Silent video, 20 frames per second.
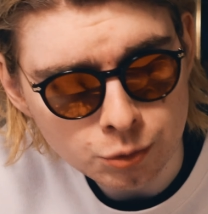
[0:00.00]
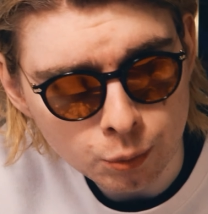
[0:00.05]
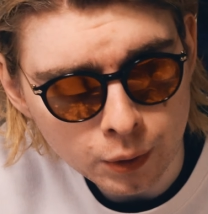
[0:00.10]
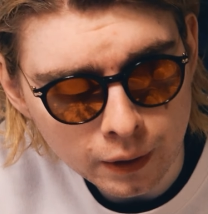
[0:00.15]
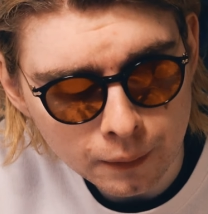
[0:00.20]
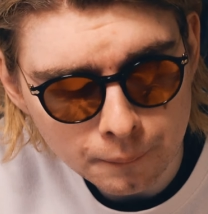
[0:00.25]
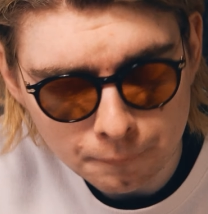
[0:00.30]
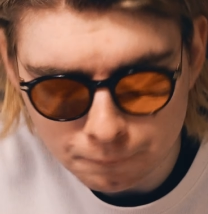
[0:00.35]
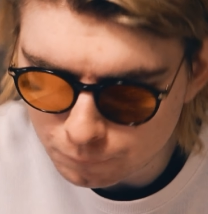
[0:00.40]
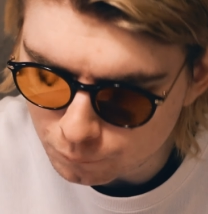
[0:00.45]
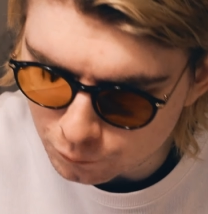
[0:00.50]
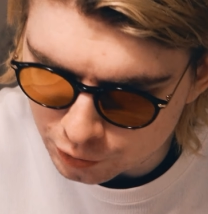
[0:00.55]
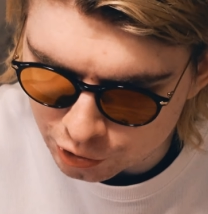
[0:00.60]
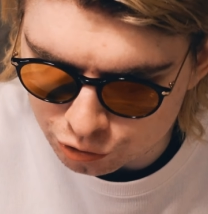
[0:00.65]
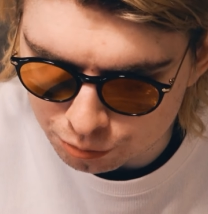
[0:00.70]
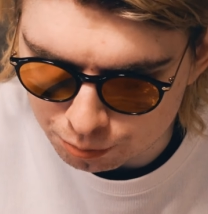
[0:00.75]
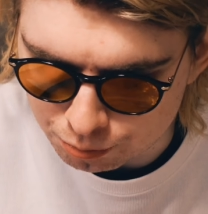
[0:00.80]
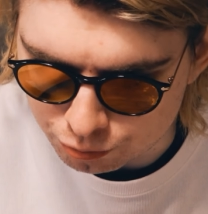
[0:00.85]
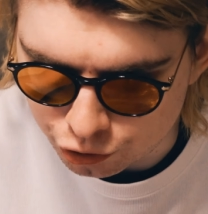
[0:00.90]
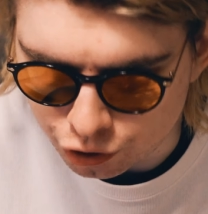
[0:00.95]
aware, we need
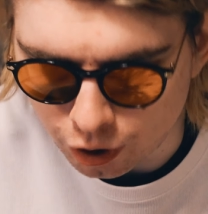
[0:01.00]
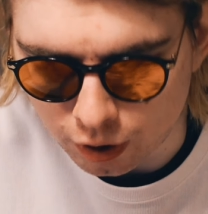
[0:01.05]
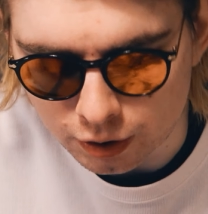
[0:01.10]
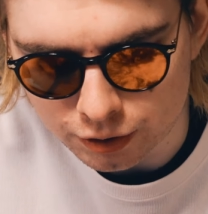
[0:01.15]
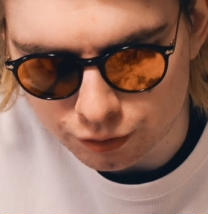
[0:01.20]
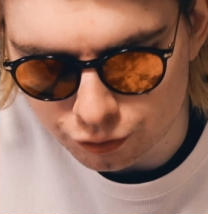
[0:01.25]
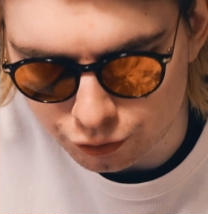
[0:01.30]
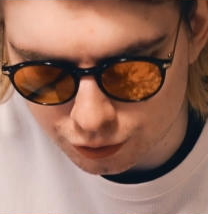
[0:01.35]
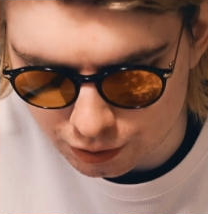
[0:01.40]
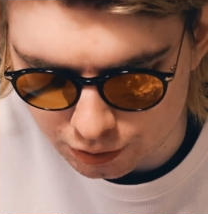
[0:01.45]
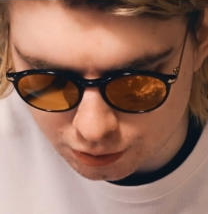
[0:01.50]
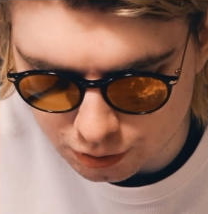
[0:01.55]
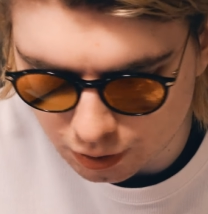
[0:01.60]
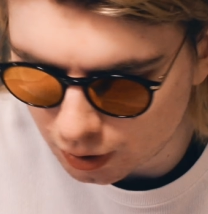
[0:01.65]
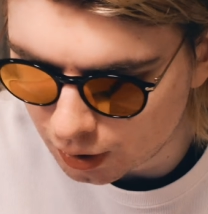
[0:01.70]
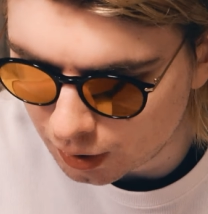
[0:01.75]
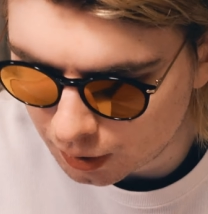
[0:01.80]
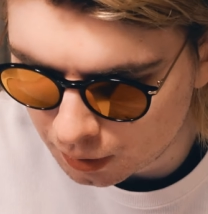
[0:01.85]
some chocolate for this.